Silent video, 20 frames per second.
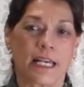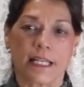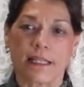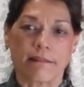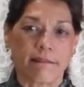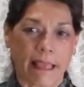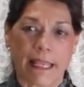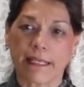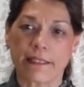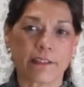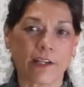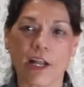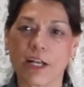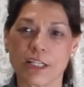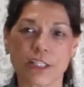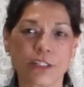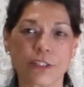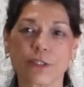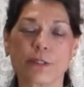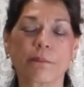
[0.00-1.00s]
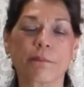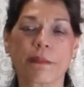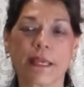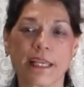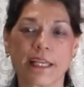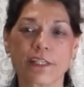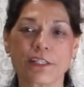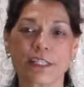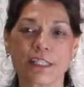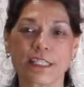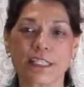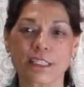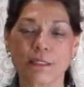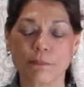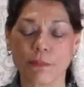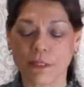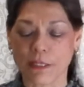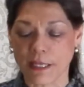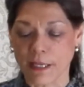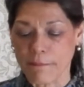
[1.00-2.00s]
landed on a certain page in his
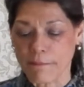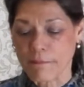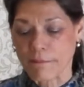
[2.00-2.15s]
book.